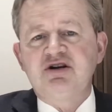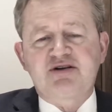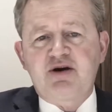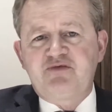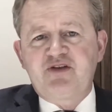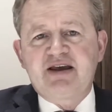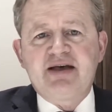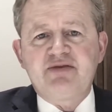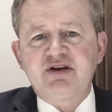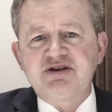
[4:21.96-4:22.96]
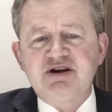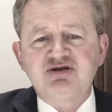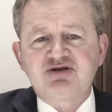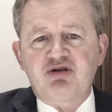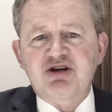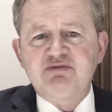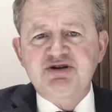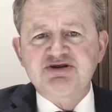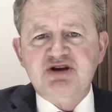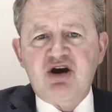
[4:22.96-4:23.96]
Don't forget that, you know,
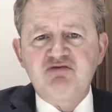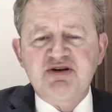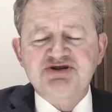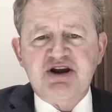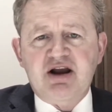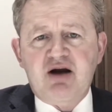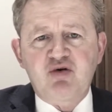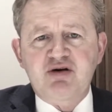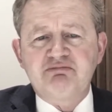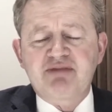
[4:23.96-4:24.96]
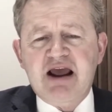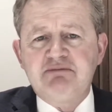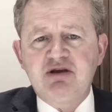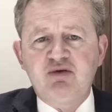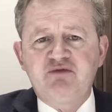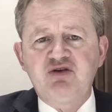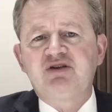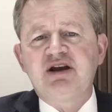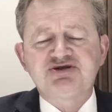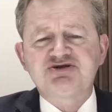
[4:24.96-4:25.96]
documents go missing. I wouldn't blame you if you
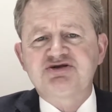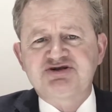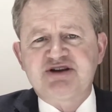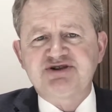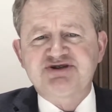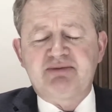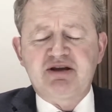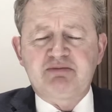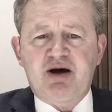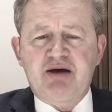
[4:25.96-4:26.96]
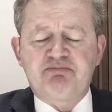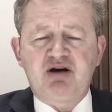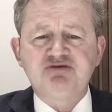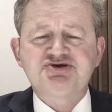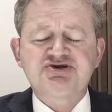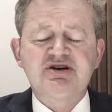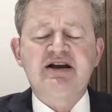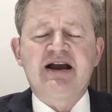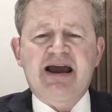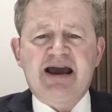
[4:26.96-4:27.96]
did send something by post
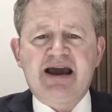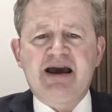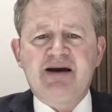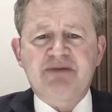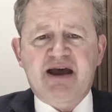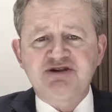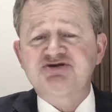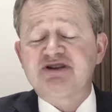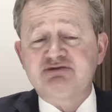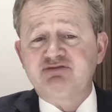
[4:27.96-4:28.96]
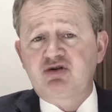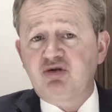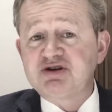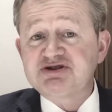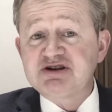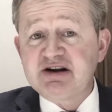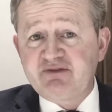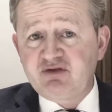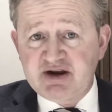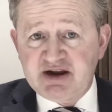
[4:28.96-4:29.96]
and you send it recorded
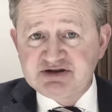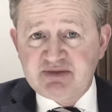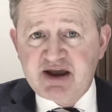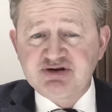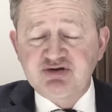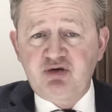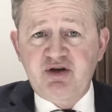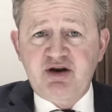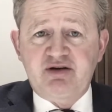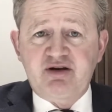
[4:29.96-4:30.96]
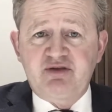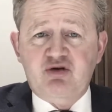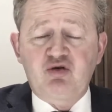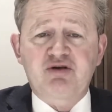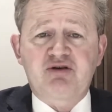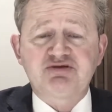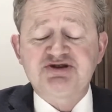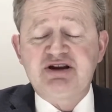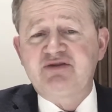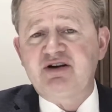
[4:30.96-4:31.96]
delivery to make sure that the court had
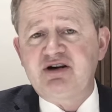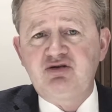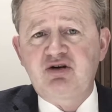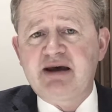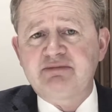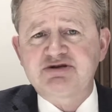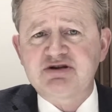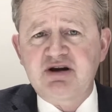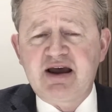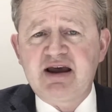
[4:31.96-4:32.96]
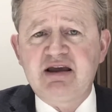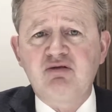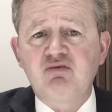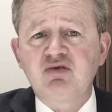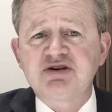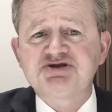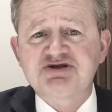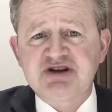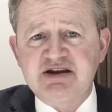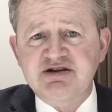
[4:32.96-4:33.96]
received it and you kept a
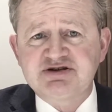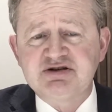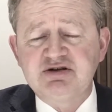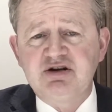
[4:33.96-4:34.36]
receipt.